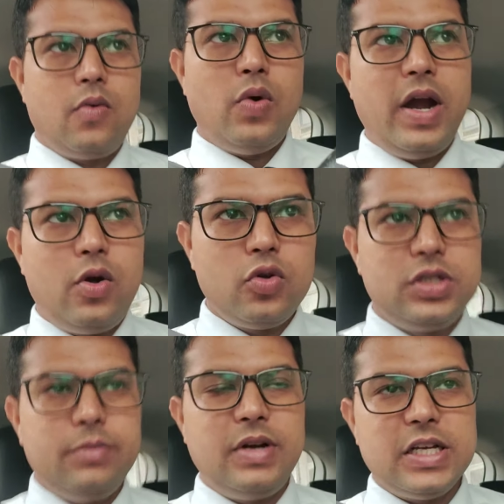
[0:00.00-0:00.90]
went to
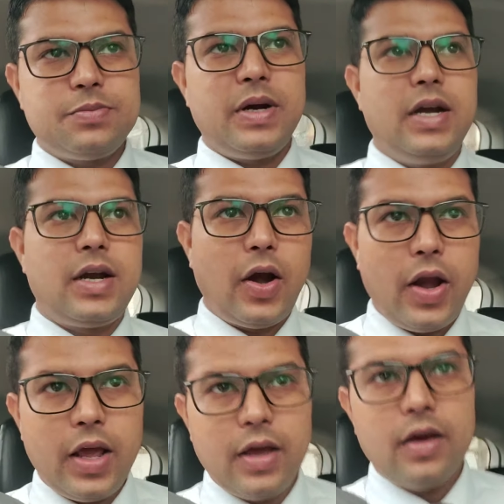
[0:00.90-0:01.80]
gym despite
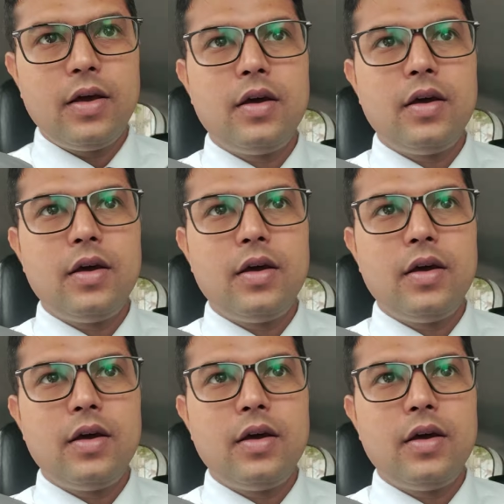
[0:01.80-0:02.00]
training.